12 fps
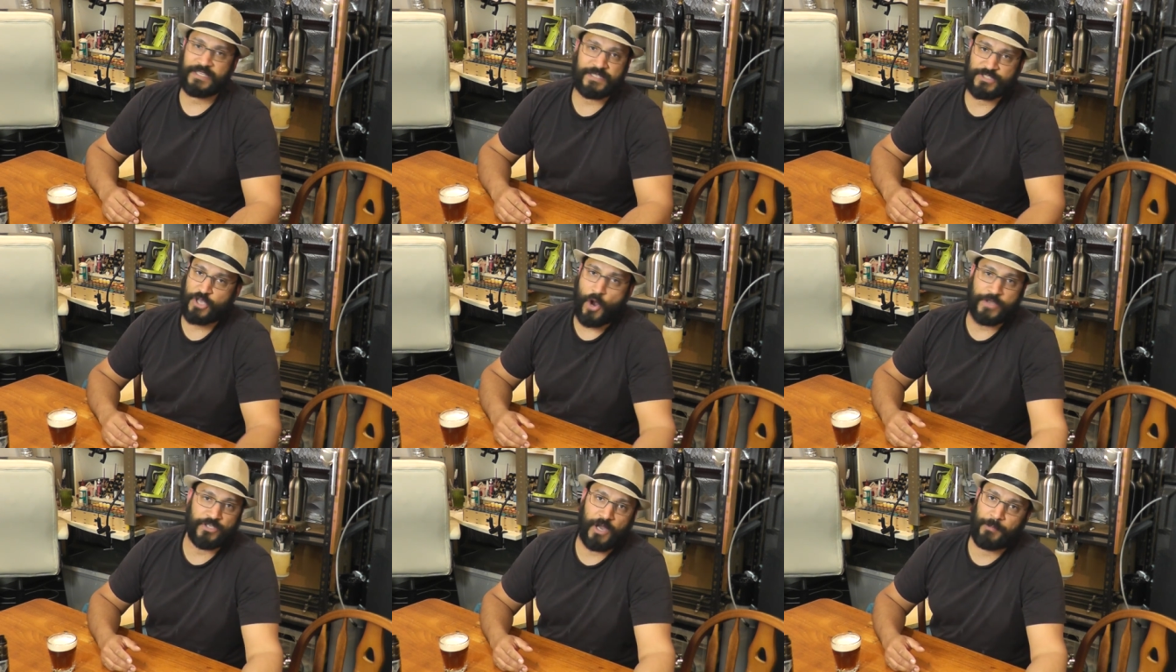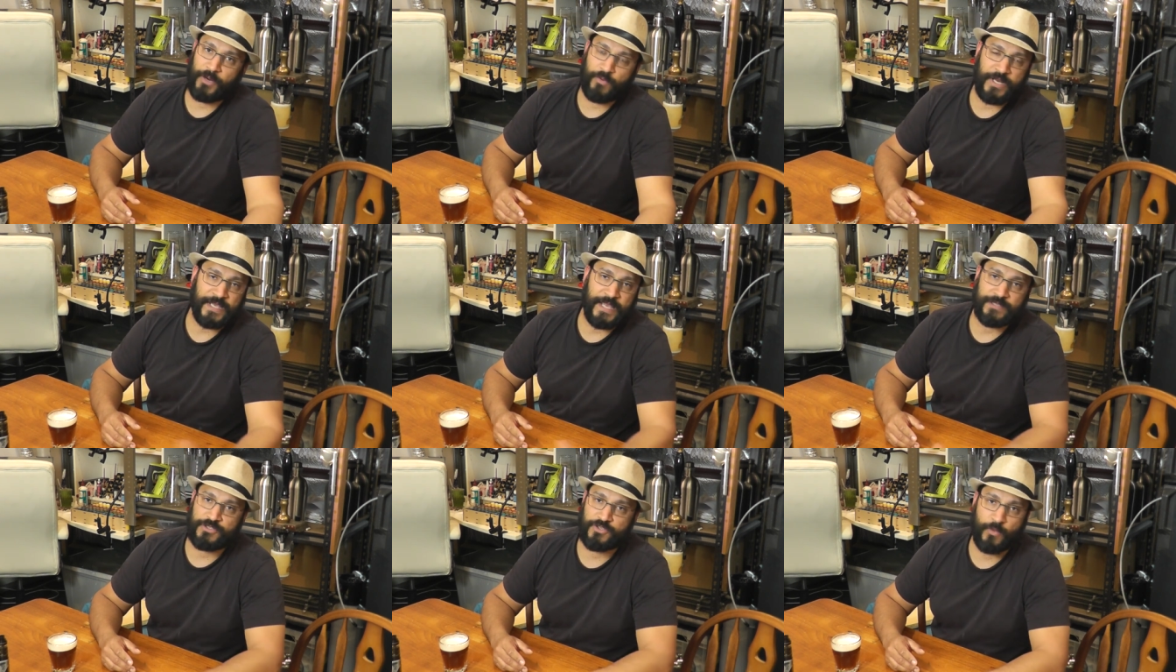This is the only time I really
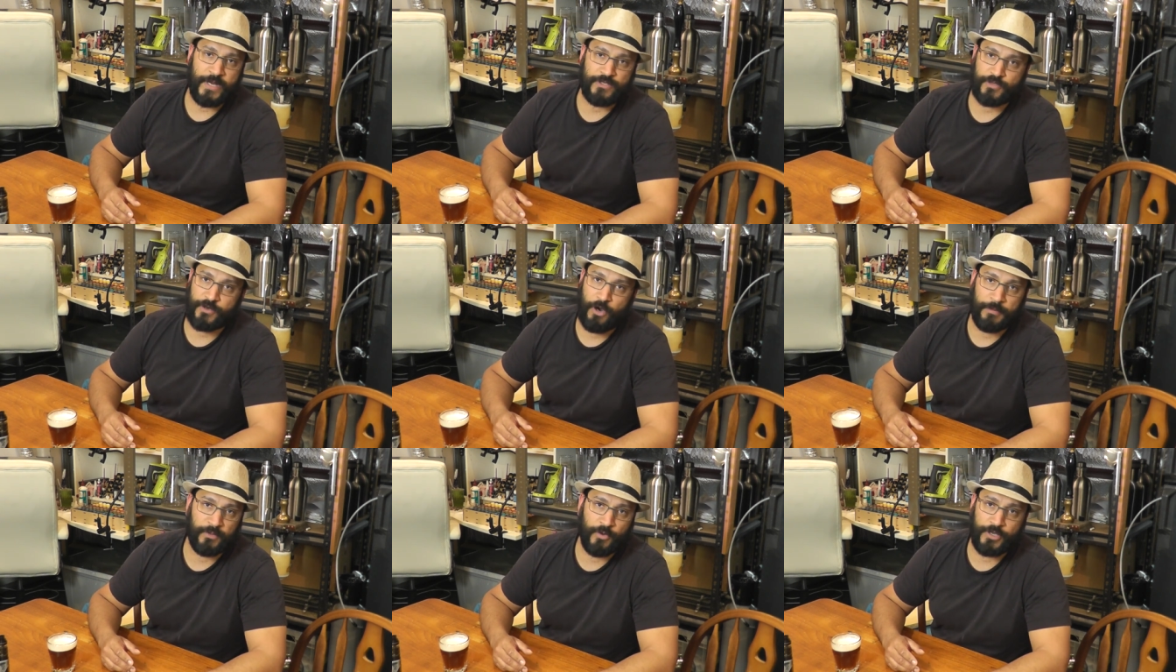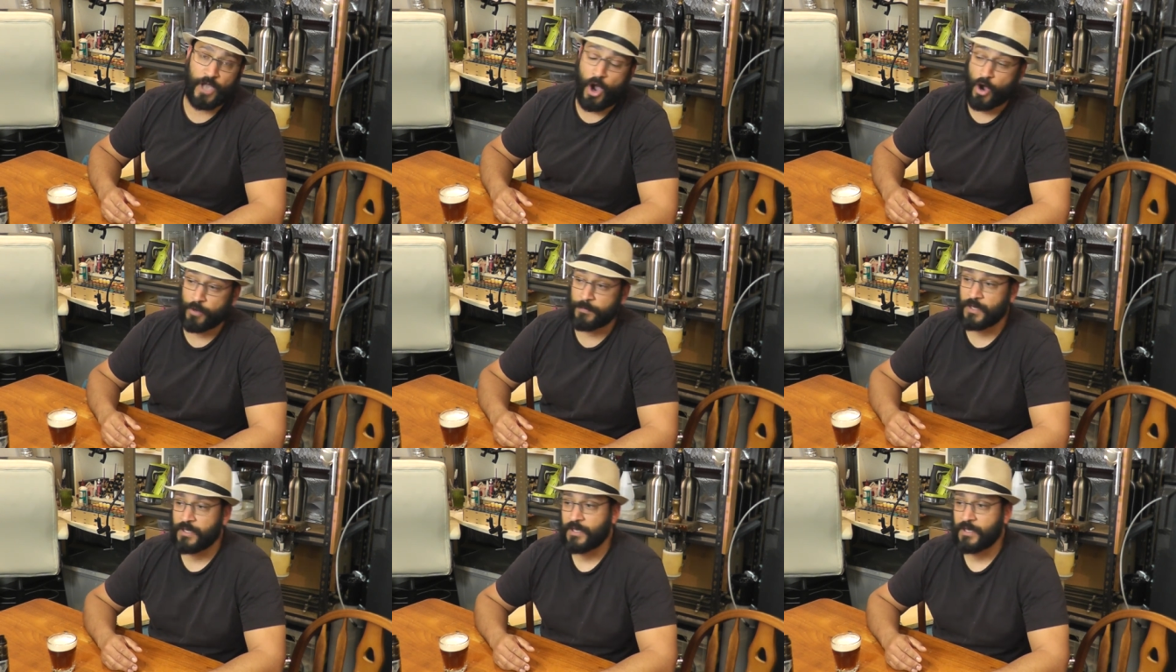get to do any sort of hobby work at home.